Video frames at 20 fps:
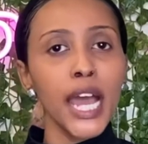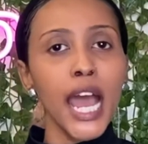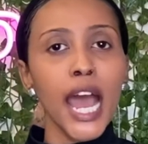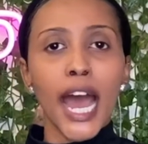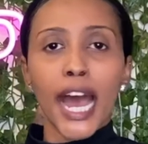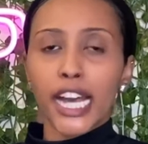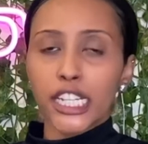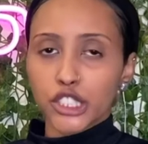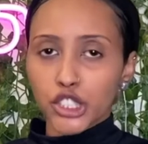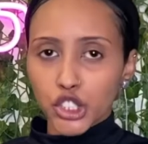
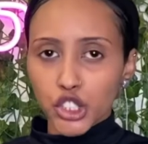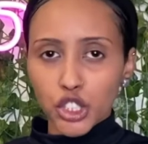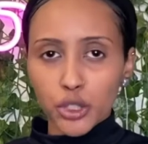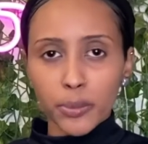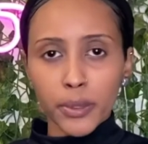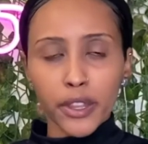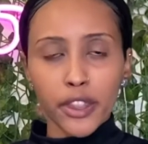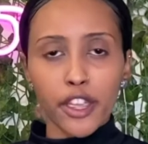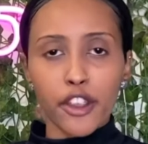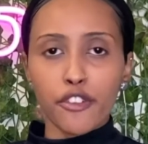I should be
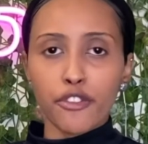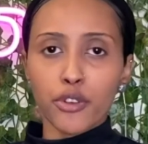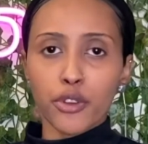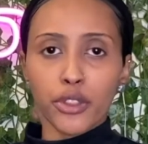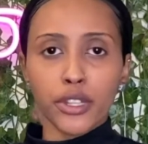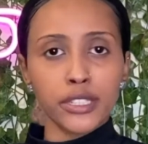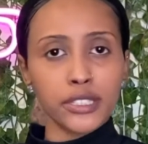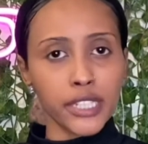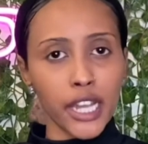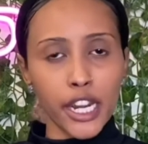there for the
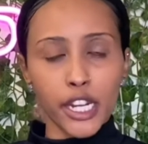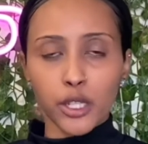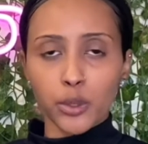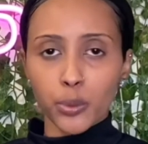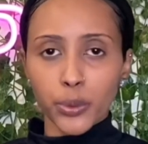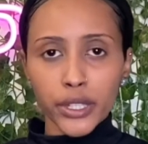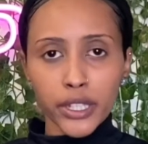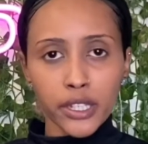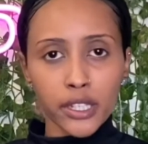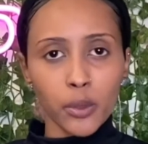entire
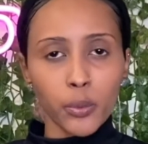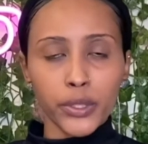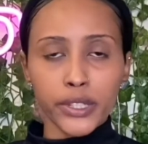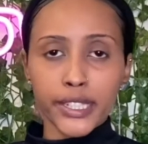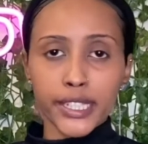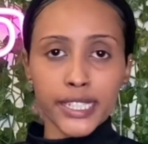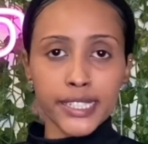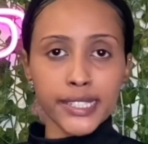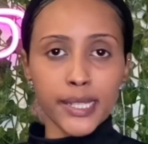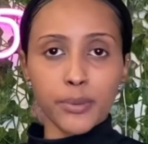week with the
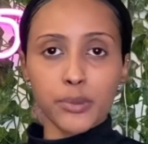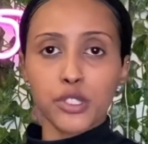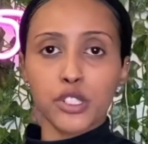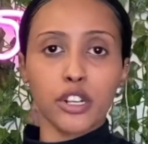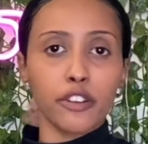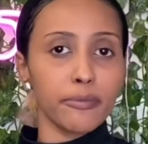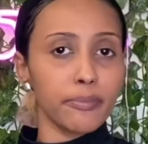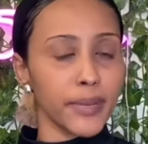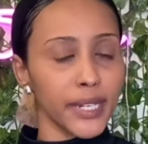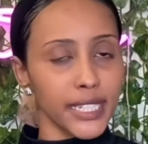exception of
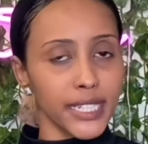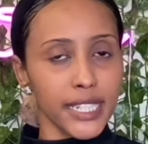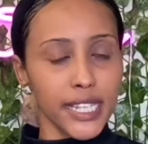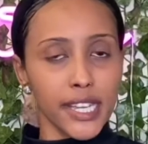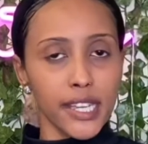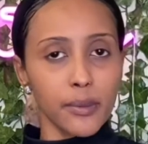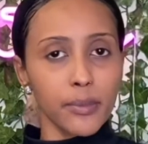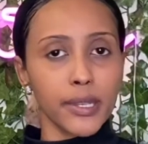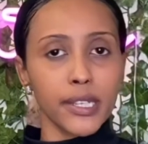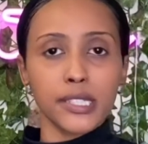Monday
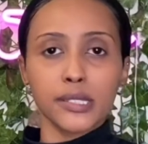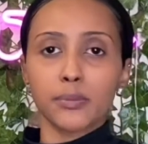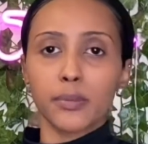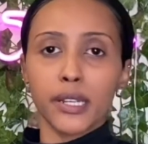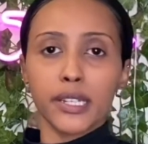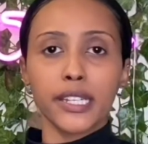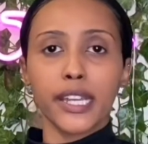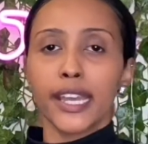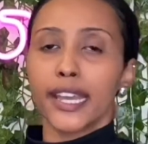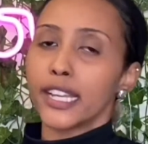because
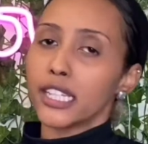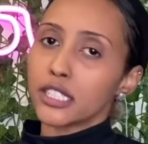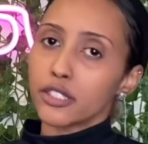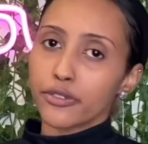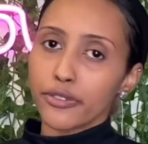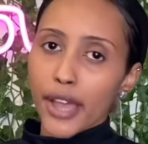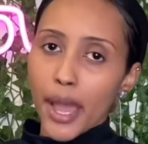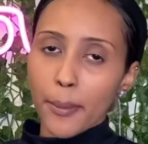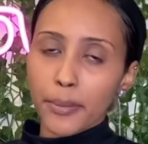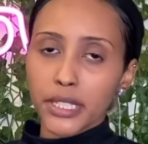Monday is
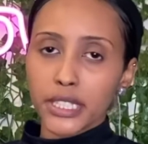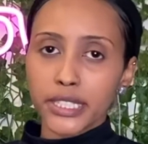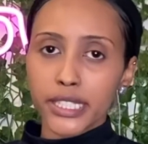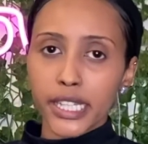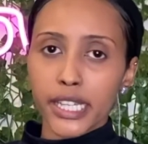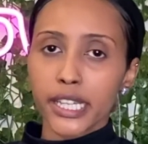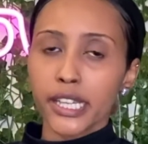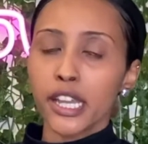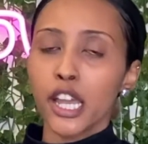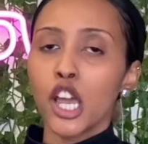family
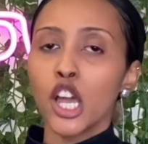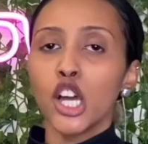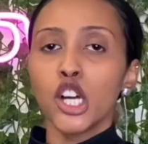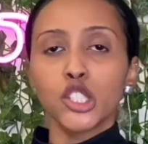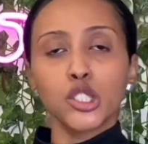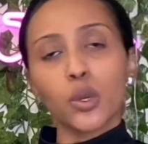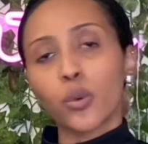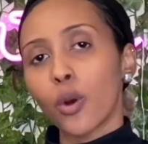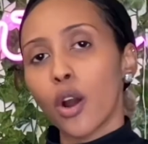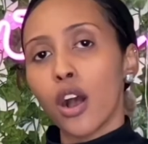day.
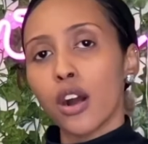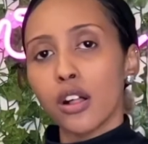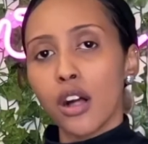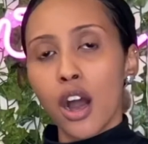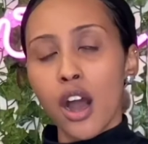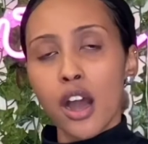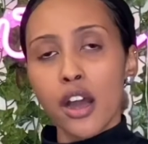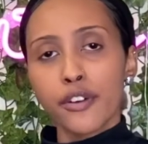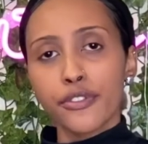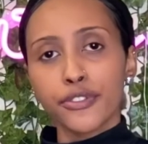So we're all
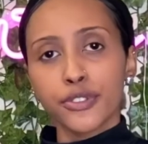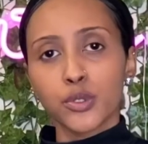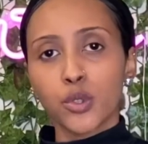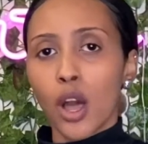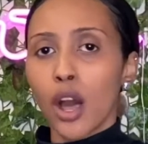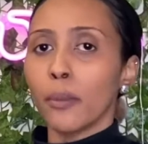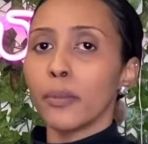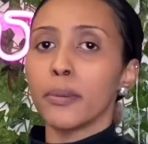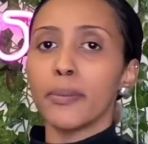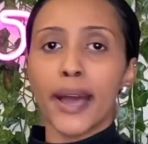off. So I'll
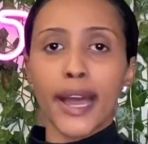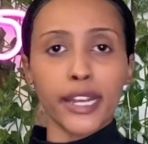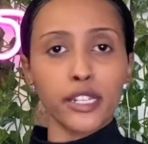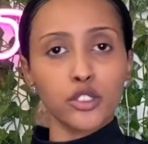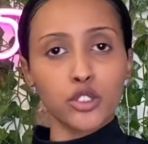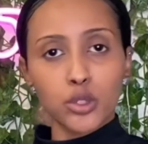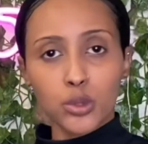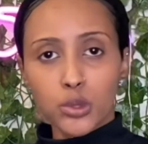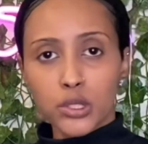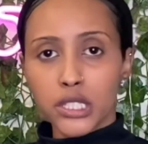be back
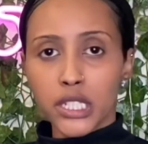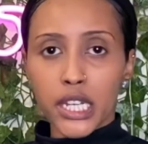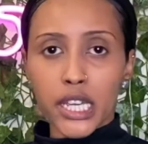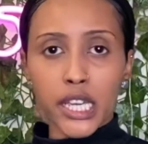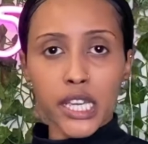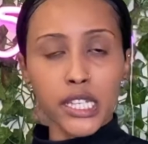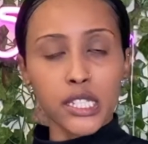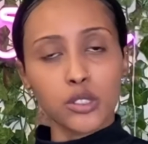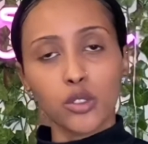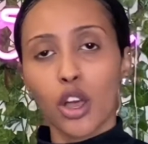Tuesday.
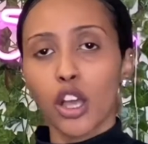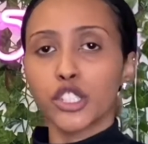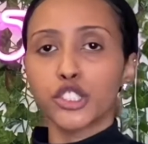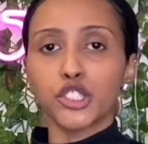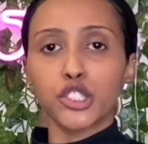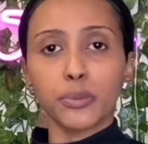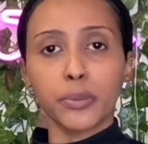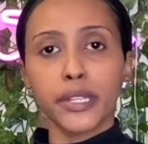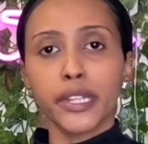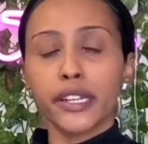So I should
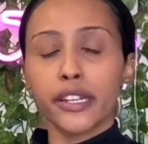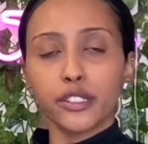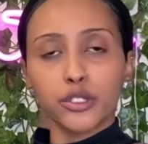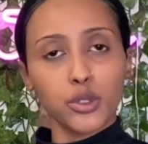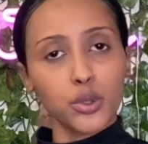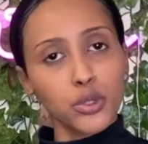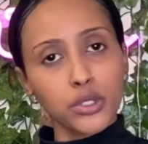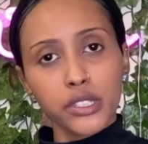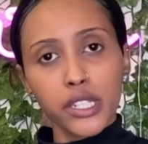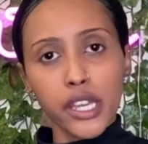be there
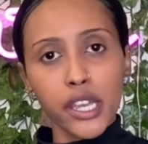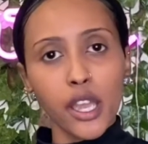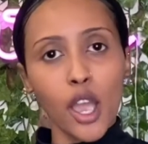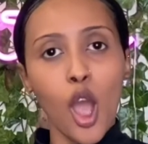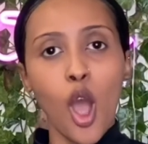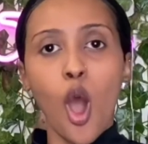Tuesday.